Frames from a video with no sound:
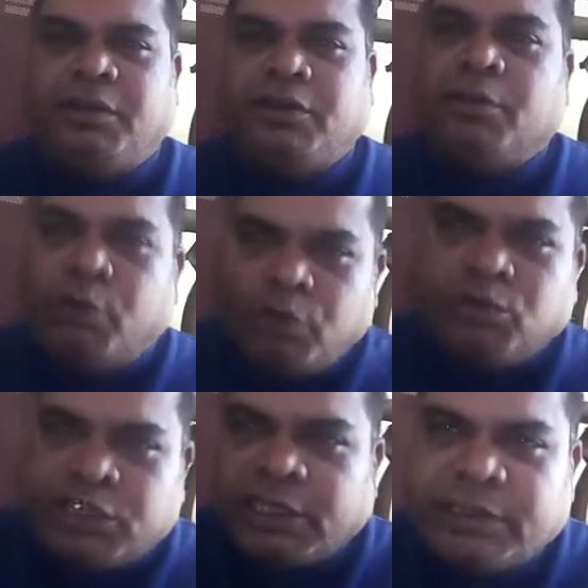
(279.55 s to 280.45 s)
The more
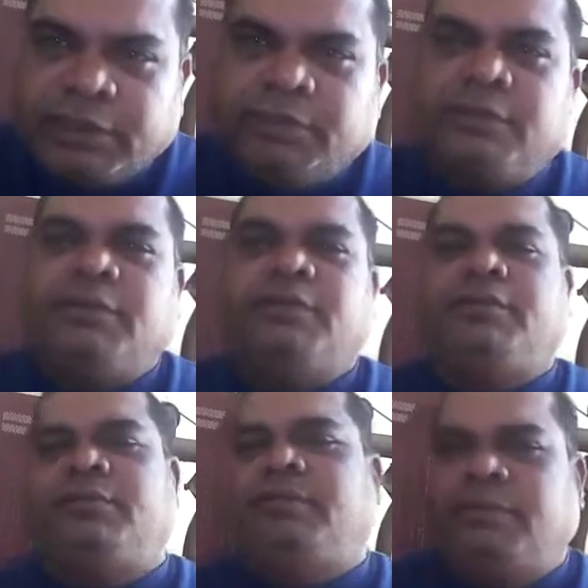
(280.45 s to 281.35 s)
you chase it,
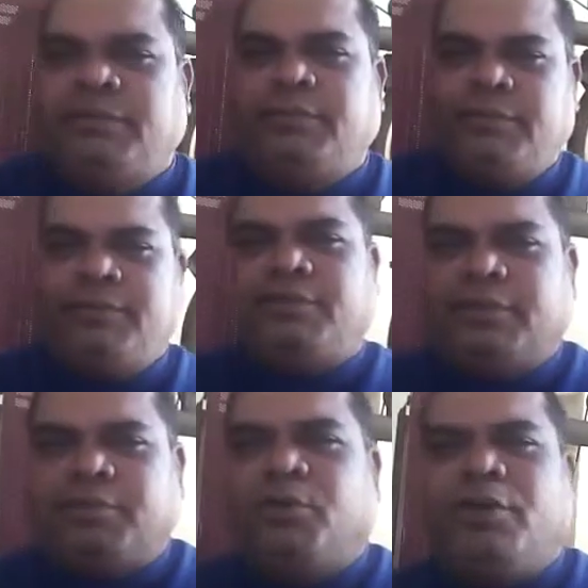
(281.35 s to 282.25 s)

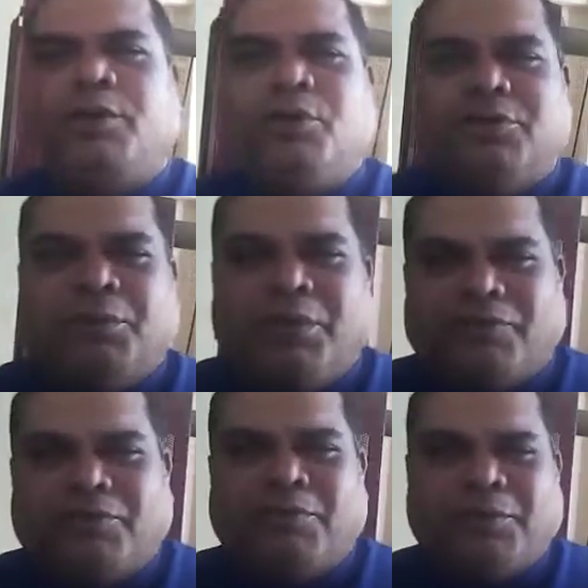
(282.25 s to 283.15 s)
the more it goes away
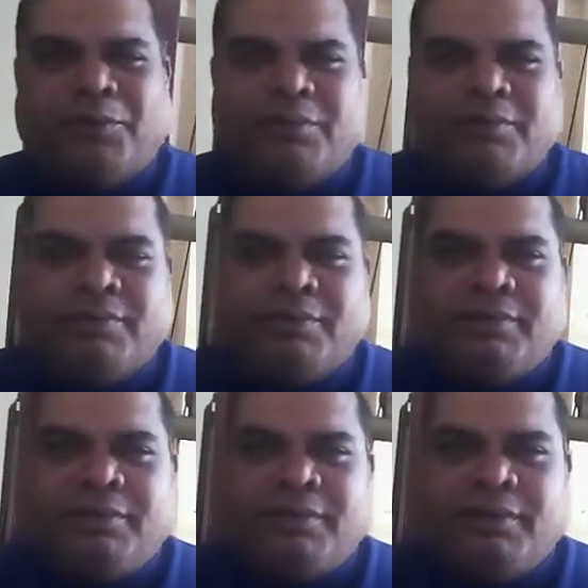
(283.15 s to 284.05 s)
from you.
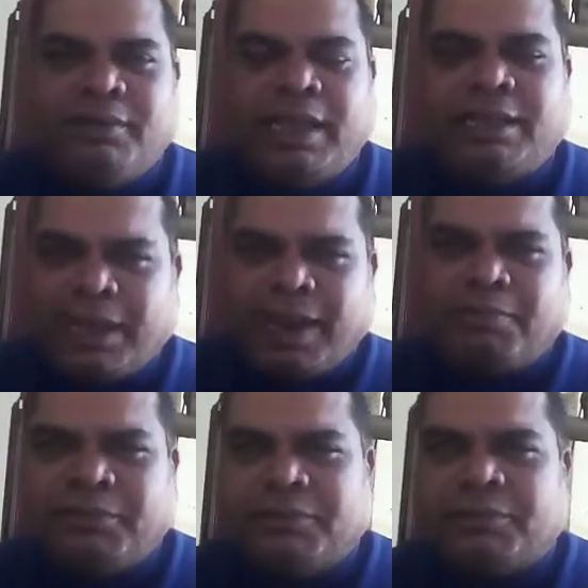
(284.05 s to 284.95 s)
And that
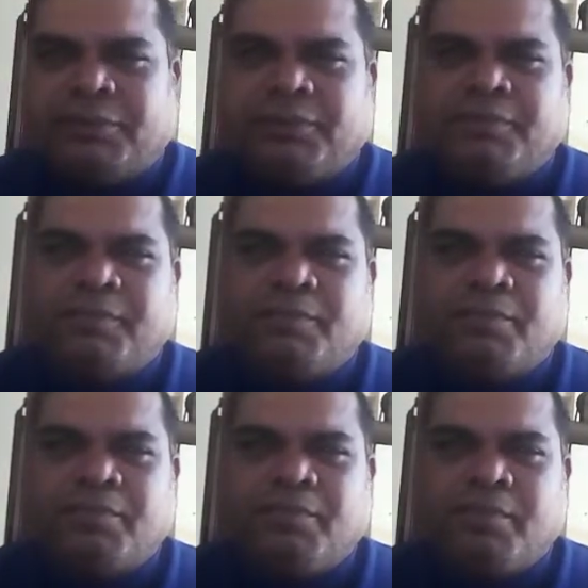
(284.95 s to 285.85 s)
happens.
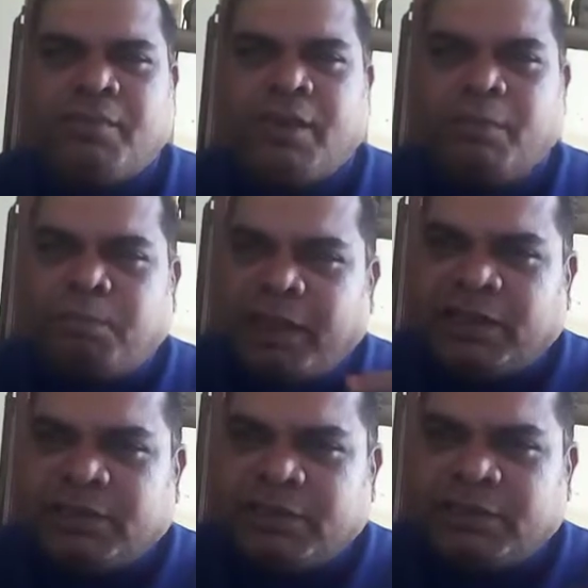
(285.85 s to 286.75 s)

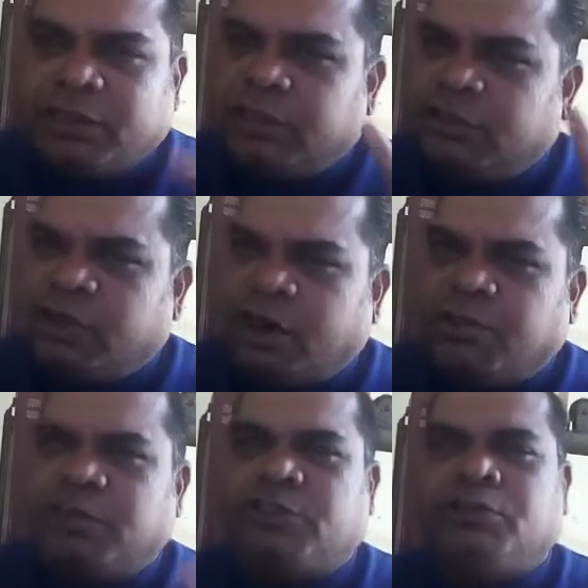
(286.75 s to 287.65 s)
Patience is not a
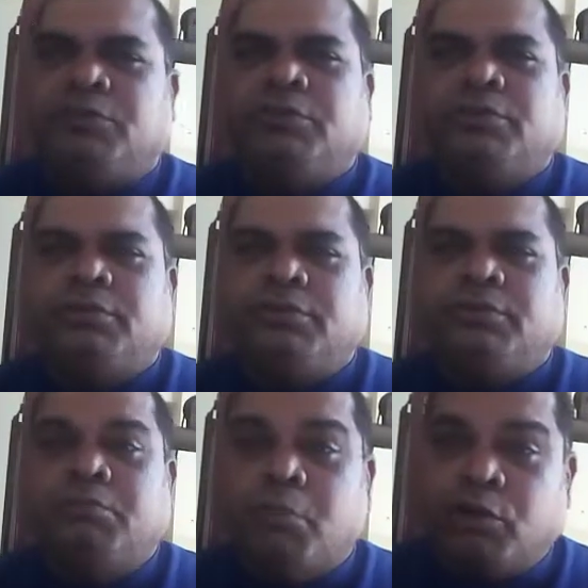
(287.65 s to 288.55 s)
virtue to
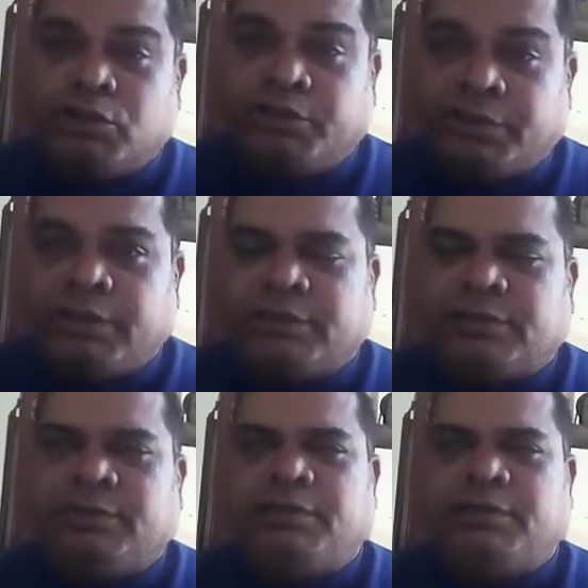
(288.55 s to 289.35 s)
most of us.